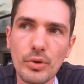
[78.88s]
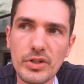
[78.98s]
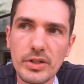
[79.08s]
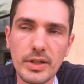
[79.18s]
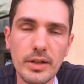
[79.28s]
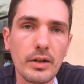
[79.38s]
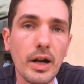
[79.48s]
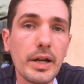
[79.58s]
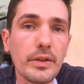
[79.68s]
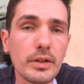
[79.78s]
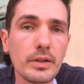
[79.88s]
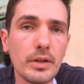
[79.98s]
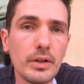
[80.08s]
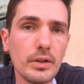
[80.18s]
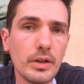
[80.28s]
projects that are either
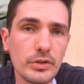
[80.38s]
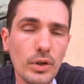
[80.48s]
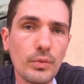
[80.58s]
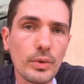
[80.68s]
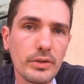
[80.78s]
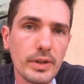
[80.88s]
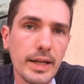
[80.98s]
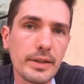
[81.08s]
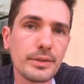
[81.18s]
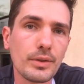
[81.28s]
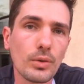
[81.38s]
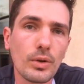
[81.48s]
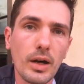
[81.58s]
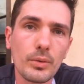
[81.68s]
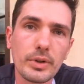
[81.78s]
software related or
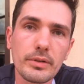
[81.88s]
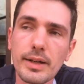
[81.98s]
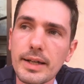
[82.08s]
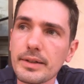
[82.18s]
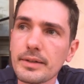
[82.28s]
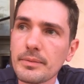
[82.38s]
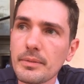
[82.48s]
hardware related.